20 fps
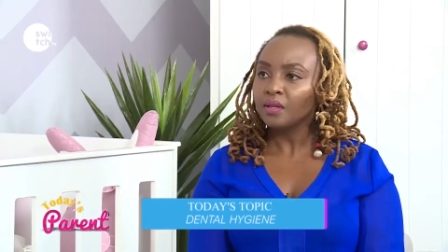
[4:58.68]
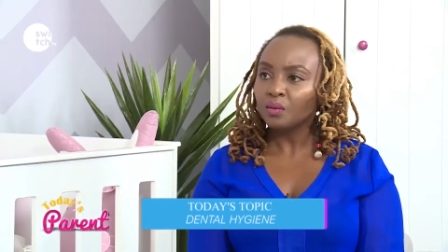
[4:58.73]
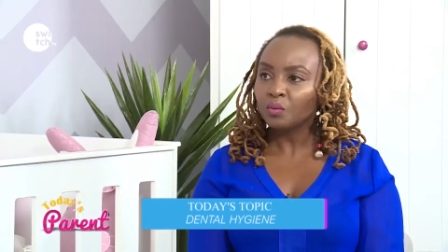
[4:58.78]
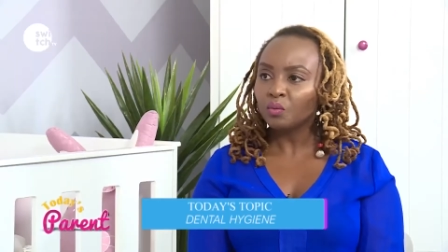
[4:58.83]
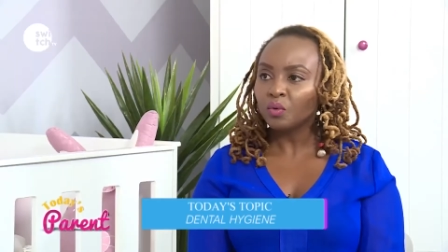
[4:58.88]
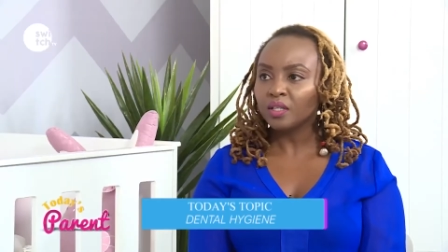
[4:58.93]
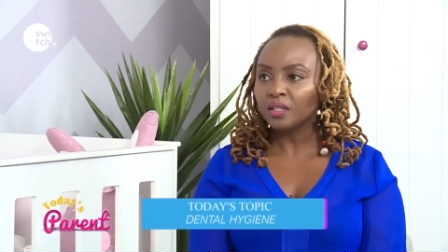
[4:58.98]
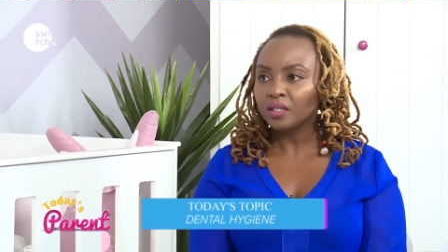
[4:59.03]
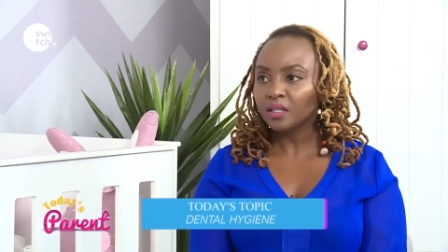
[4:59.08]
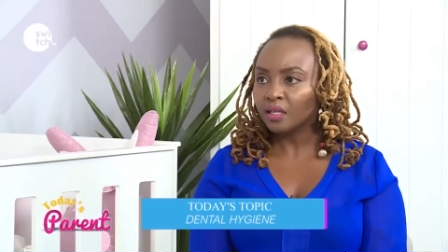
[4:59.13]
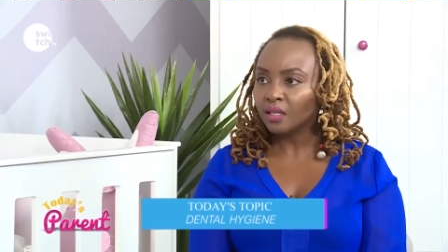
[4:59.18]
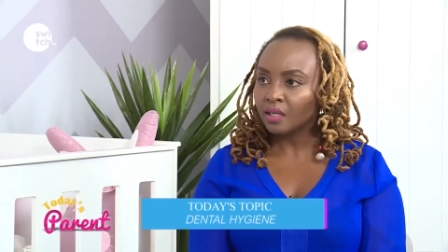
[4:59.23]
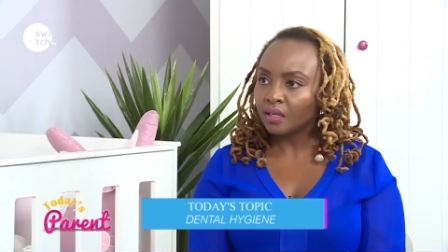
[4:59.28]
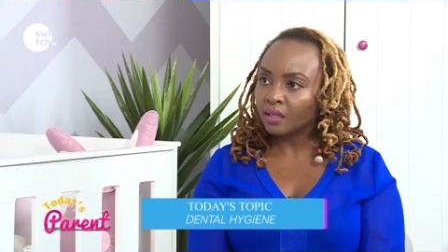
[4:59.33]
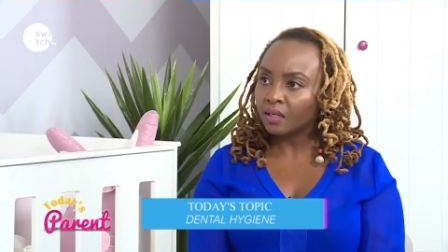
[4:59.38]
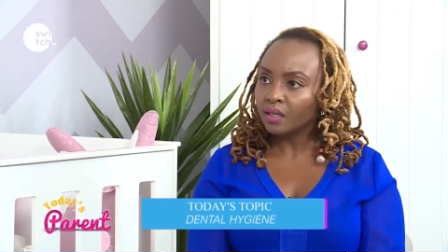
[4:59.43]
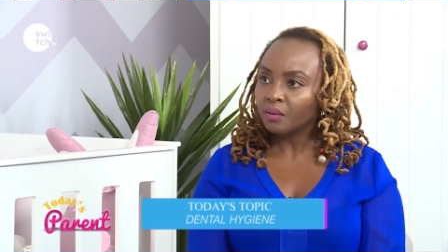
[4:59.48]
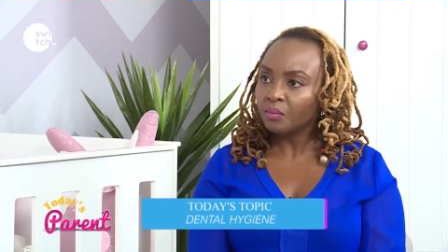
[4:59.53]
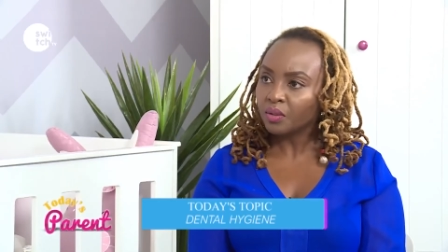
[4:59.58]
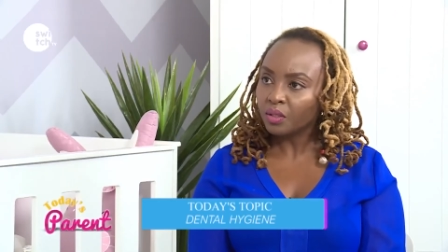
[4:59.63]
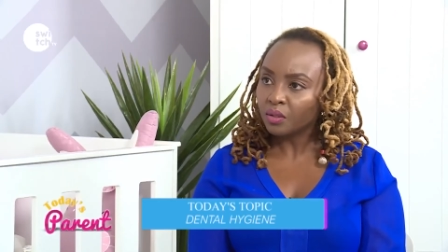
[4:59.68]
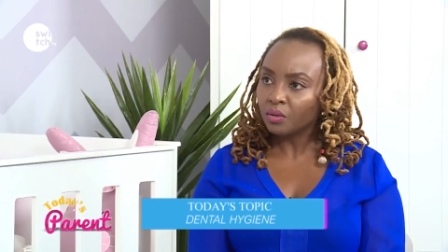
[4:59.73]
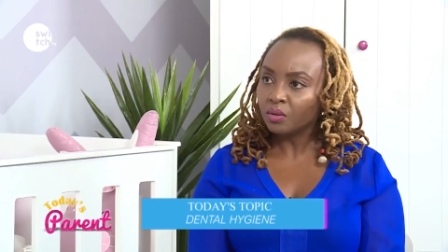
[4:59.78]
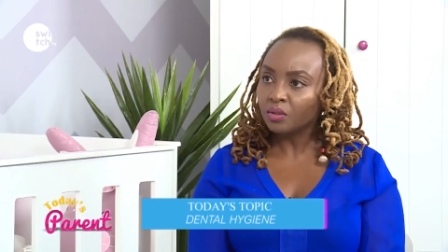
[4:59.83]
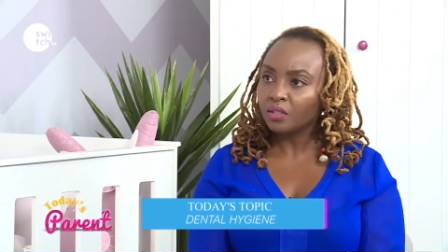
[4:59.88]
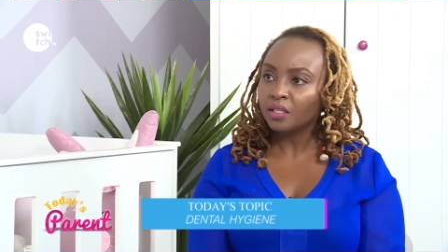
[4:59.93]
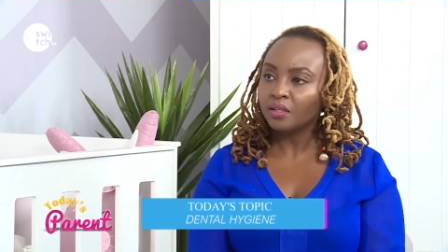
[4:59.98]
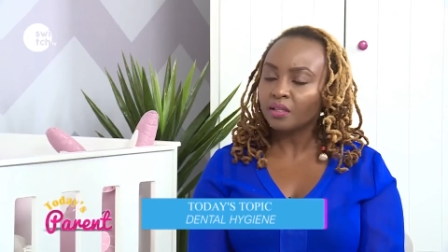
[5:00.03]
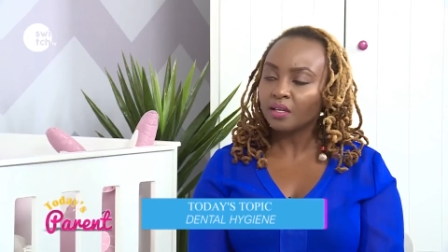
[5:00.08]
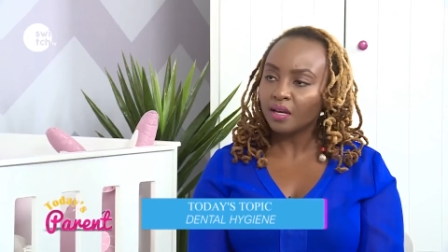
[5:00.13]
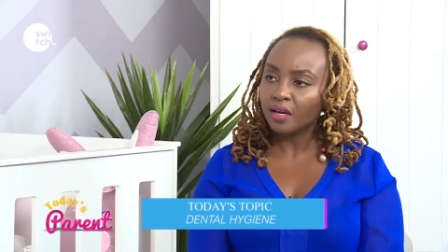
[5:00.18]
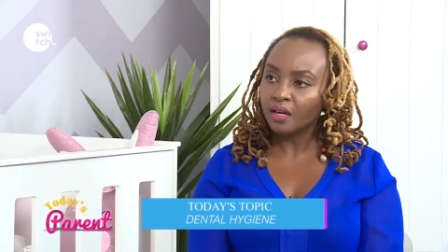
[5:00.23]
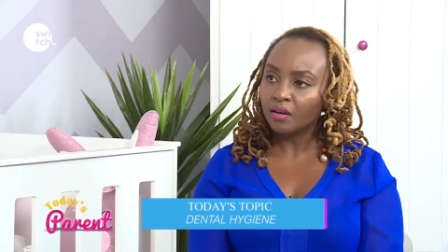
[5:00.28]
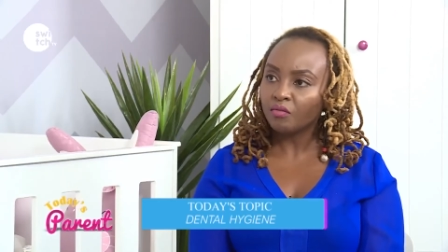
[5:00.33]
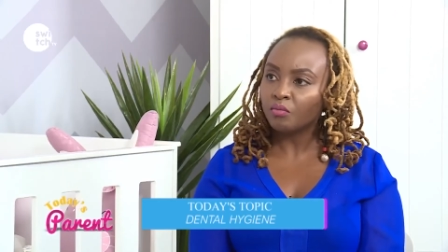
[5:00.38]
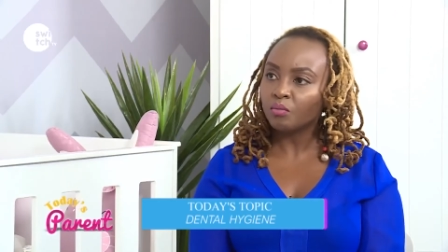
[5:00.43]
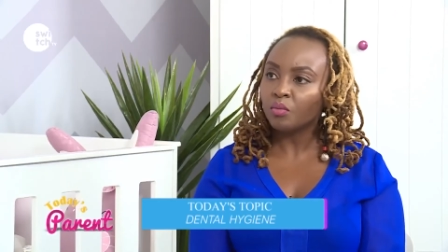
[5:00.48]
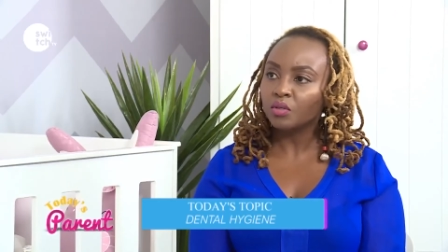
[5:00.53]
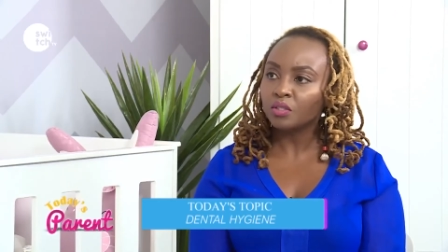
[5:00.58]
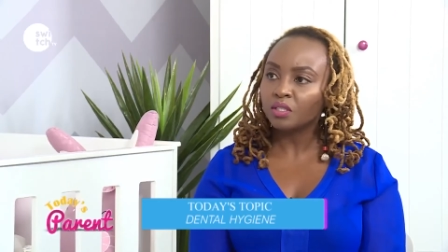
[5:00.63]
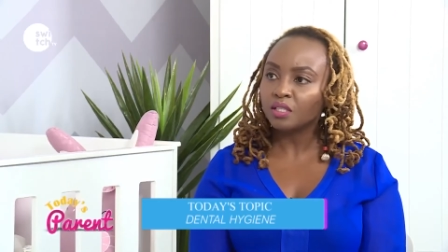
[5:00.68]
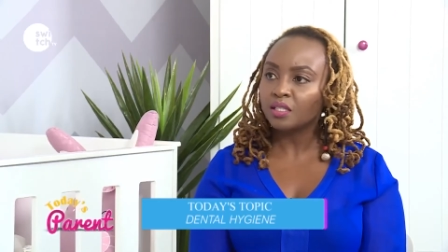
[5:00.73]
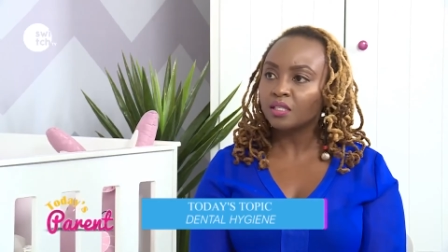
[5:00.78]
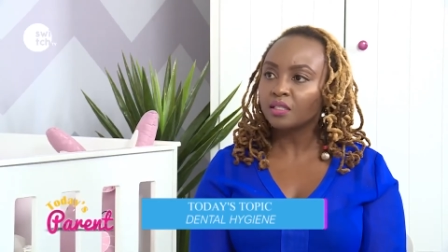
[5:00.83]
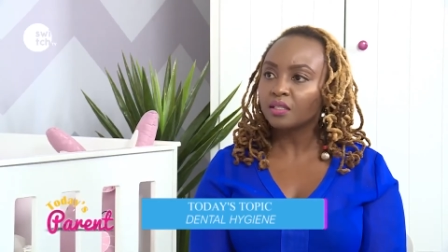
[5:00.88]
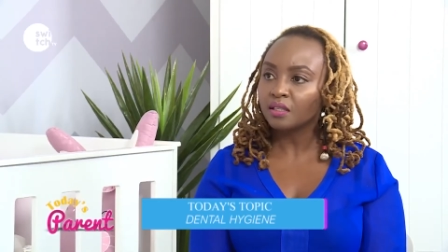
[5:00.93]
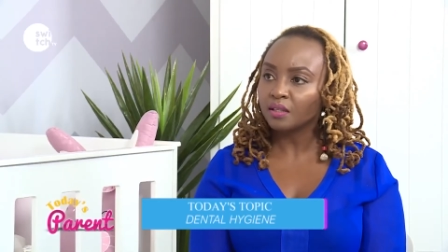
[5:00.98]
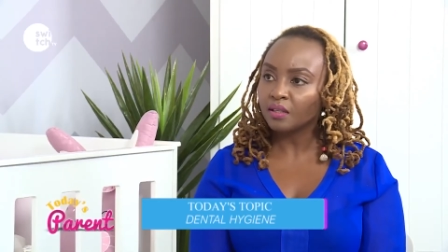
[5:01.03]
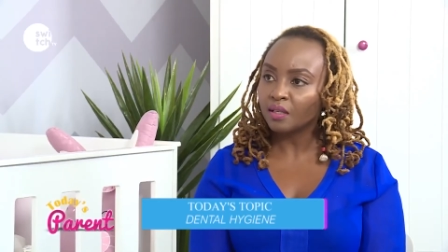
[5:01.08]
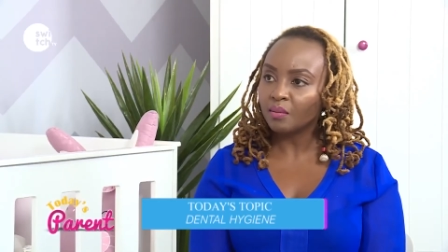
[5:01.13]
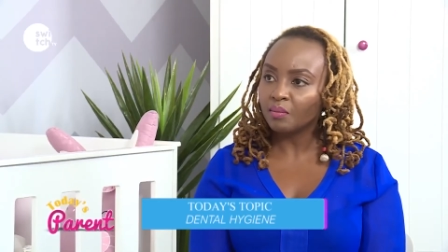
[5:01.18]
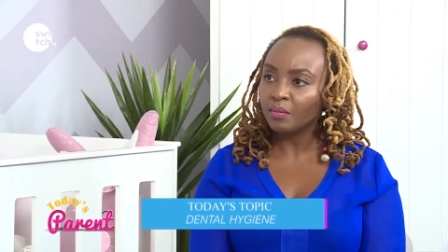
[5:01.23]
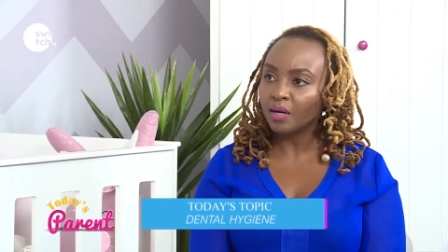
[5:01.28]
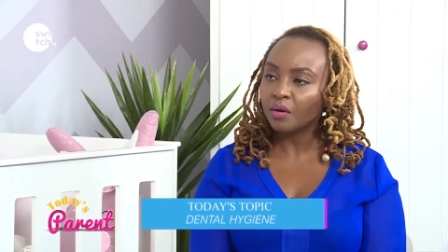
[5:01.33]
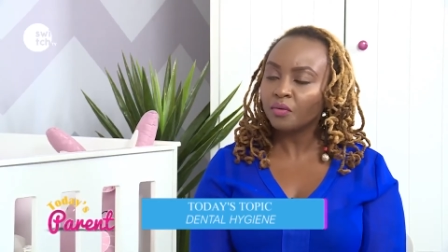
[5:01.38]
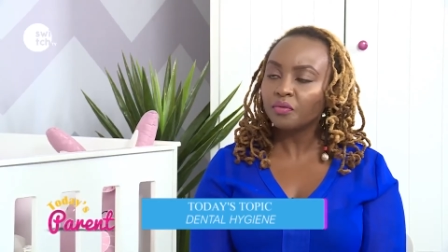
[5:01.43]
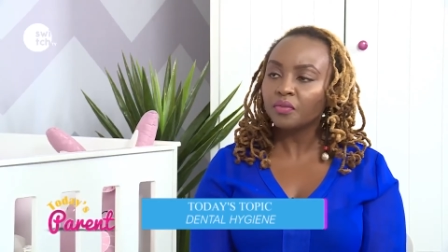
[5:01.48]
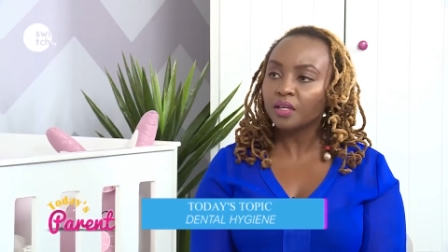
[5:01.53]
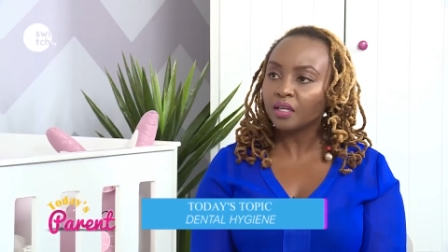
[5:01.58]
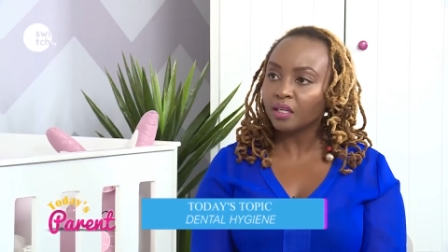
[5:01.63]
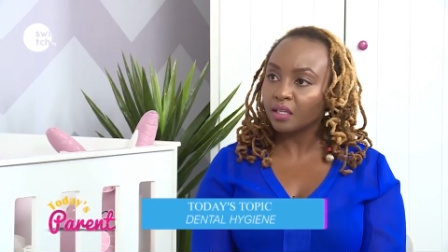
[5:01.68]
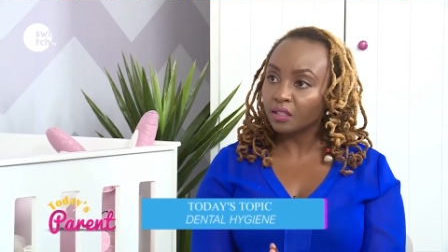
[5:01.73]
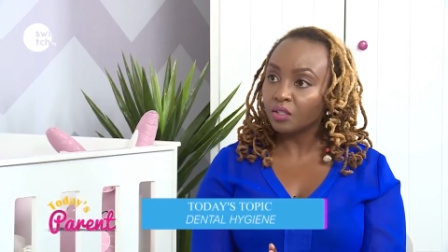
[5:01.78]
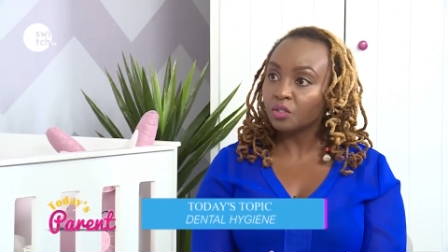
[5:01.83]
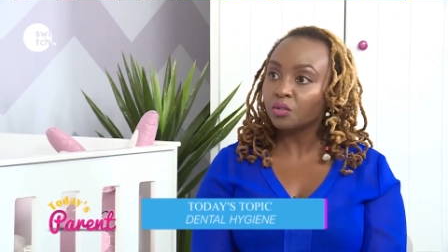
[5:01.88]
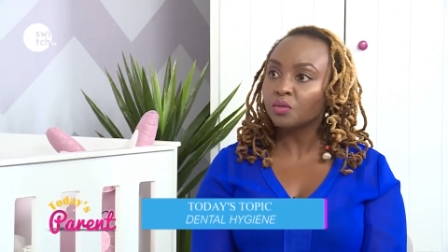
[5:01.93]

And then when they're a bit older and they have more teeth in their mouth, they